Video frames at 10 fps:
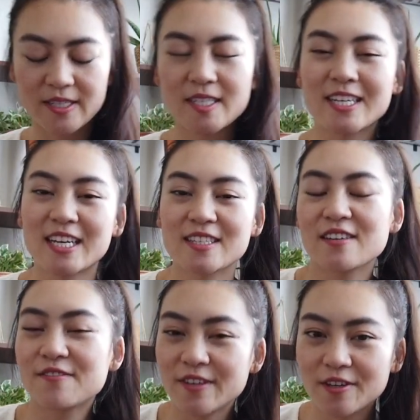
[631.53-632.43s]
soon as it gets
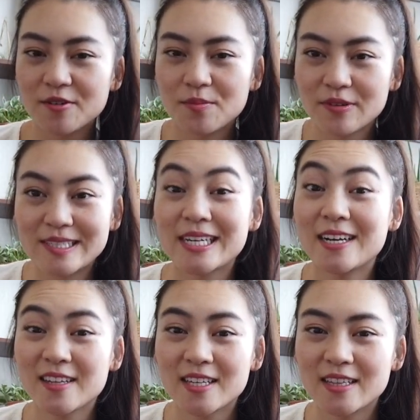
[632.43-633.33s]
a few pretty
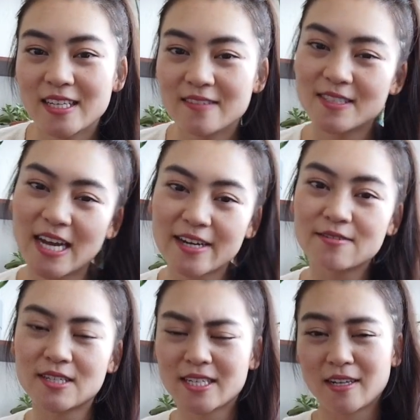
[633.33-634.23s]
healthy leaves. I
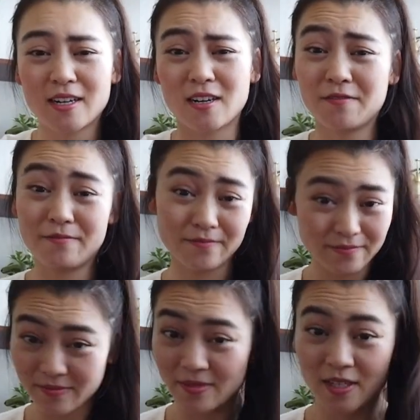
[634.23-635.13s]
don't wanna cut off,
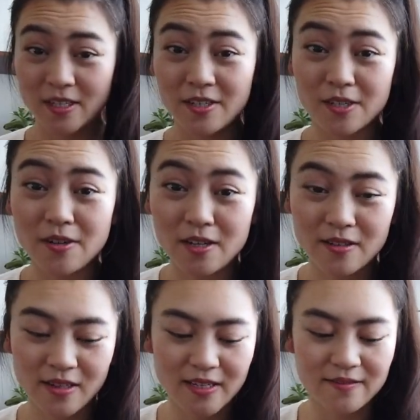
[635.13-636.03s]
you know,
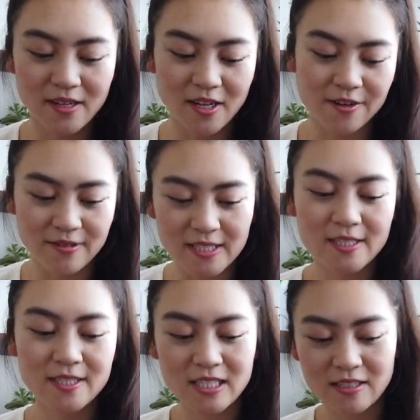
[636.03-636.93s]
all the leaves all at
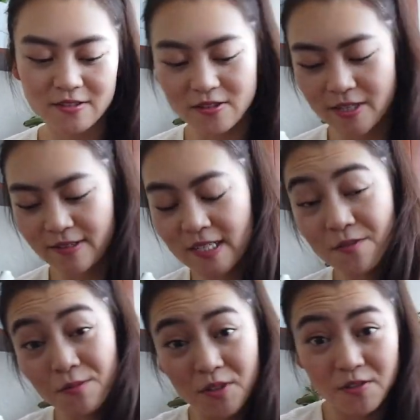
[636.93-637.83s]
once. You only want
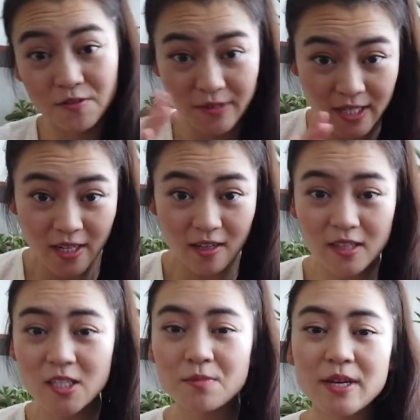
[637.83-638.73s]
to remove
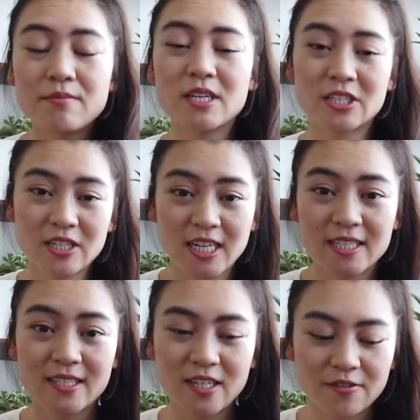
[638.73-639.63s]
a little bit, make sure it
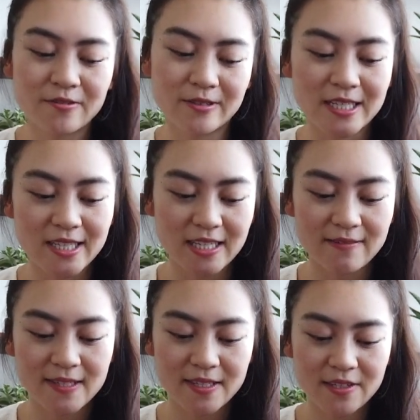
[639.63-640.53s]
has enough green
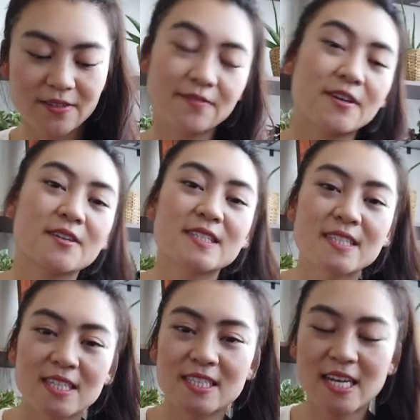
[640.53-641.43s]
leaves to
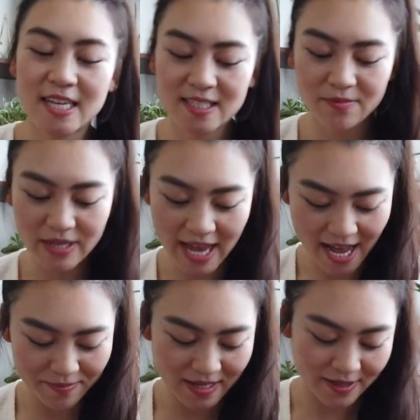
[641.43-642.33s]
photosynthesize and be
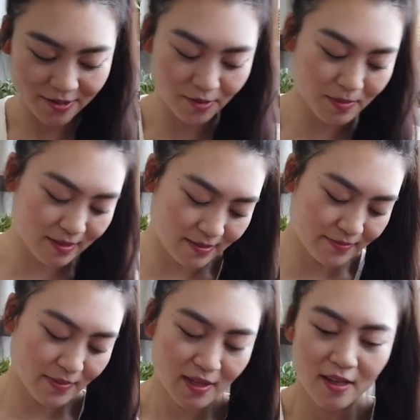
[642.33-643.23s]
happy. Oops.
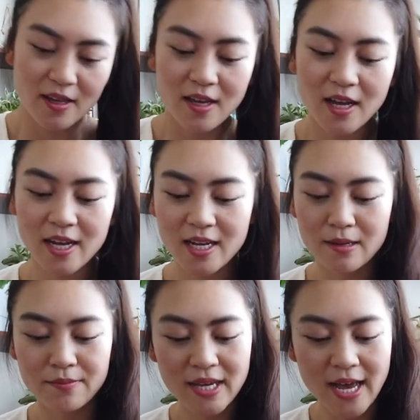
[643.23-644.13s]

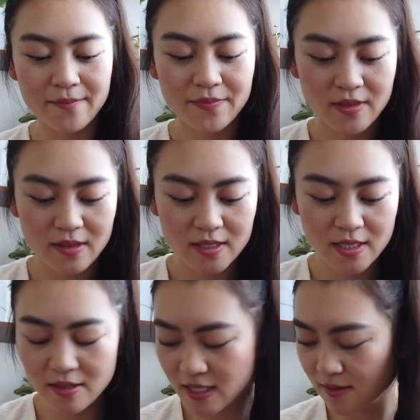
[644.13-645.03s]
But yeah,
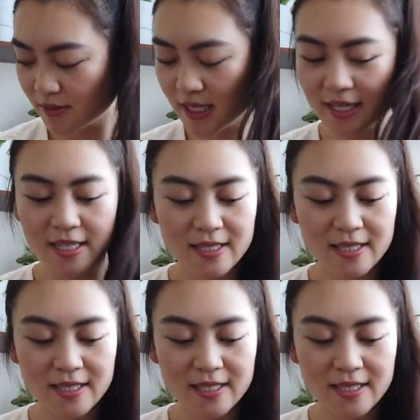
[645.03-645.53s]
so this one